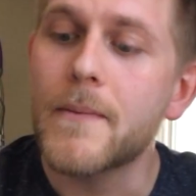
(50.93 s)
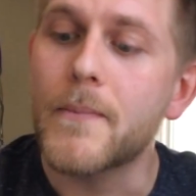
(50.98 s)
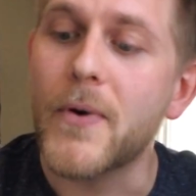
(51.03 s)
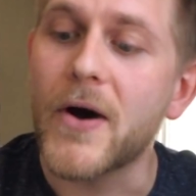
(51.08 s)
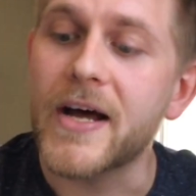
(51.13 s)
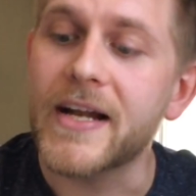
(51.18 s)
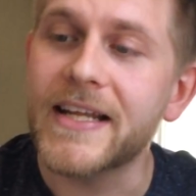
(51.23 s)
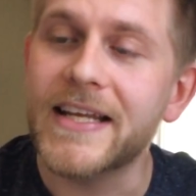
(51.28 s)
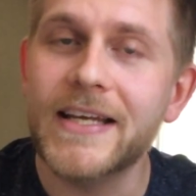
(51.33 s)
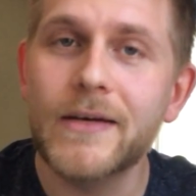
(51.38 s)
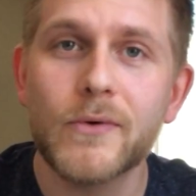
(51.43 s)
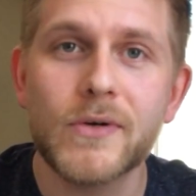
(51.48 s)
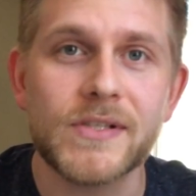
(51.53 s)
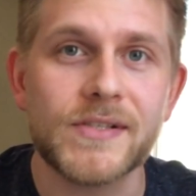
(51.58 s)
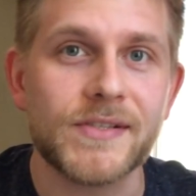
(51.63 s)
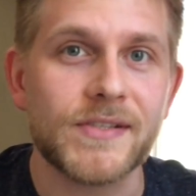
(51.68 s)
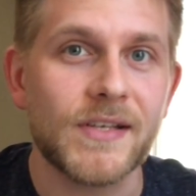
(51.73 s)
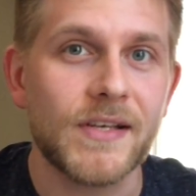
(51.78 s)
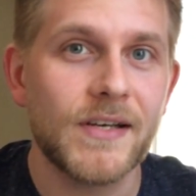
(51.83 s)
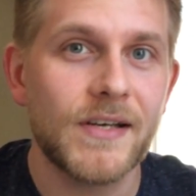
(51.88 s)
But he
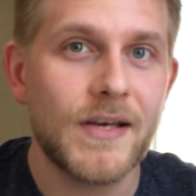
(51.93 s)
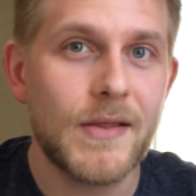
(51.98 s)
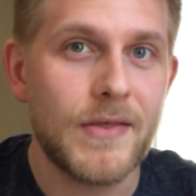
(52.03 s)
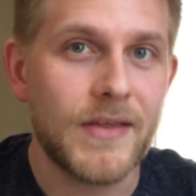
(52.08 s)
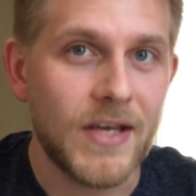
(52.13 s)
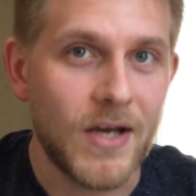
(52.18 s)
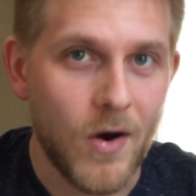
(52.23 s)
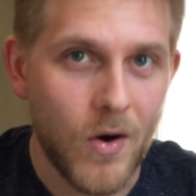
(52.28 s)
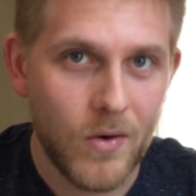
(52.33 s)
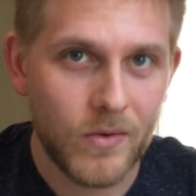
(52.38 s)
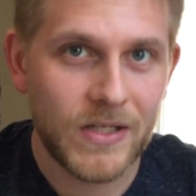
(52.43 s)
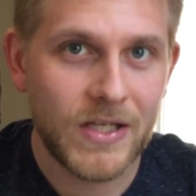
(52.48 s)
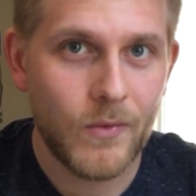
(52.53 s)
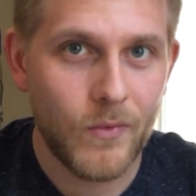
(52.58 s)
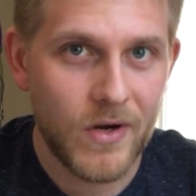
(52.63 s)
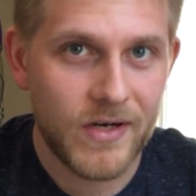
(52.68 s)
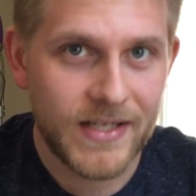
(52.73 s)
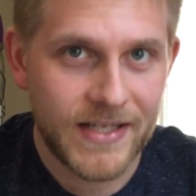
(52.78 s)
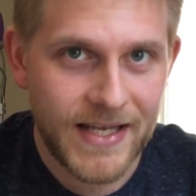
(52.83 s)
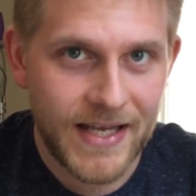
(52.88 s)
was the only
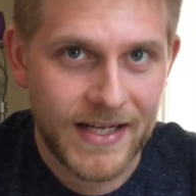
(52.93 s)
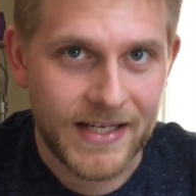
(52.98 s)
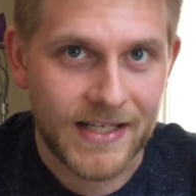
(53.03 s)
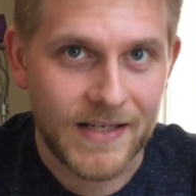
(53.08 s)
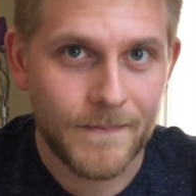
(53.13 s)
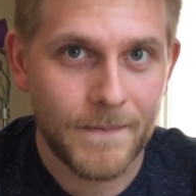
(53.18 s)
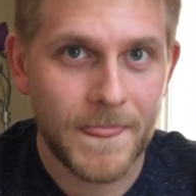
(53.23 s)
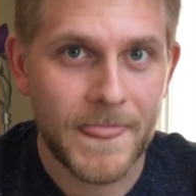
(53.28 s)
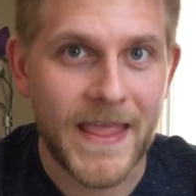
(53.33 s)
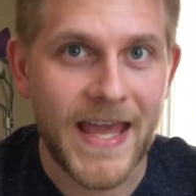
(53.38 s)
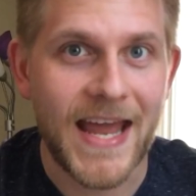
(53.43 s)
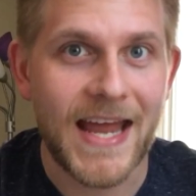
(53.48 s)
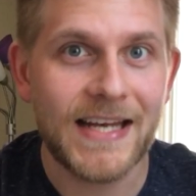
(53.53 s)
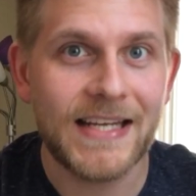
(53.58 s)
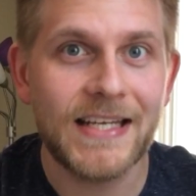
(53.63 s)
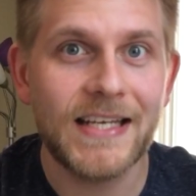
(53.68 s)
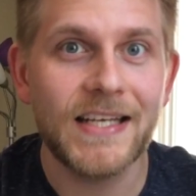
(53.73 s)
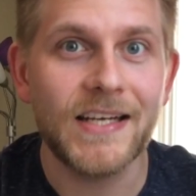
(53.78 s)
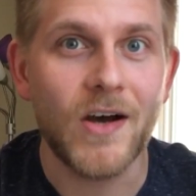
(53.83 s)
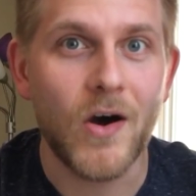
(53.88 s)
one to get it, and
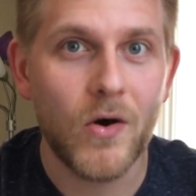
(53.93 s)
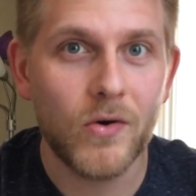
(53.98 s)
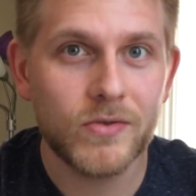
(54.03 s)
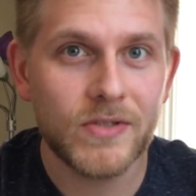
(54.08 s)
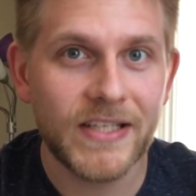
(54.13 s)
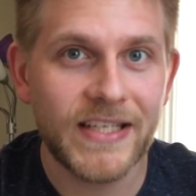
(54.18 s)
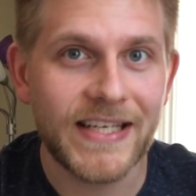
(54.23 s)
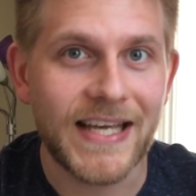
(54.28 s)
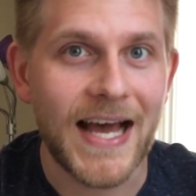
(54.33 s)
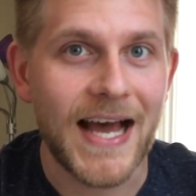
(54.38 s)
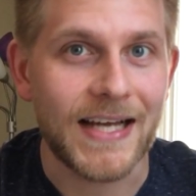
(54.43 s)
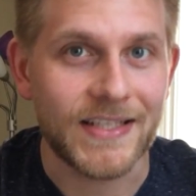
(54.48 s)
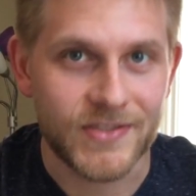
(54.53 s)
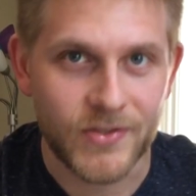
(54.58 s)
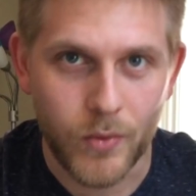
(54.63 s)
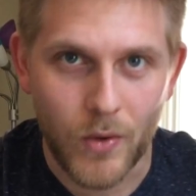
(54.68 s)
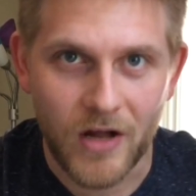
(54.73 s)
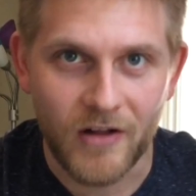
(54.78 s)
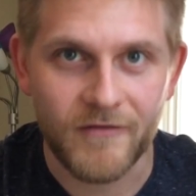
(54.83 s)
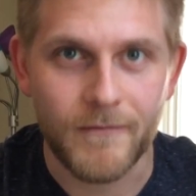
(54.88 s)
he only got
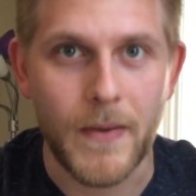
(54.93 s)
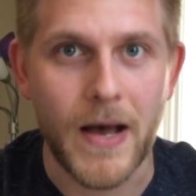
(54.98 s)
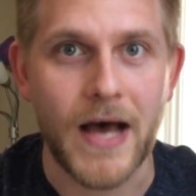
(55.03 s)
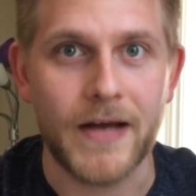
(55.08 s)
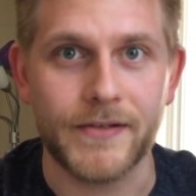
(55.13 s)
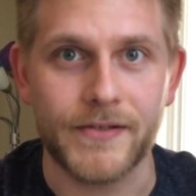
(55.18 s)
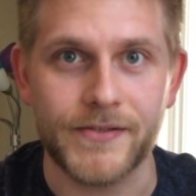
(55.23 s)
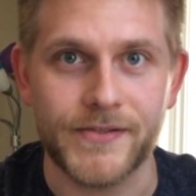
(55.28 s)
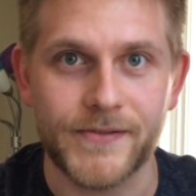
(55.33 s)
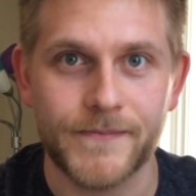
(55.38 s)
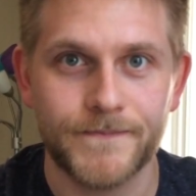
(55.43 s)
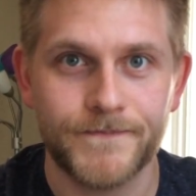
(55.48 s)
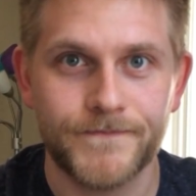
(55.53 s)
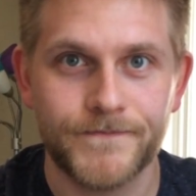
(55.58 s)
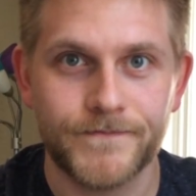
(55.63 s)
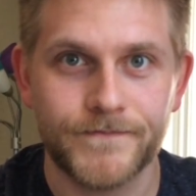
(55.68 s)
12 bottles.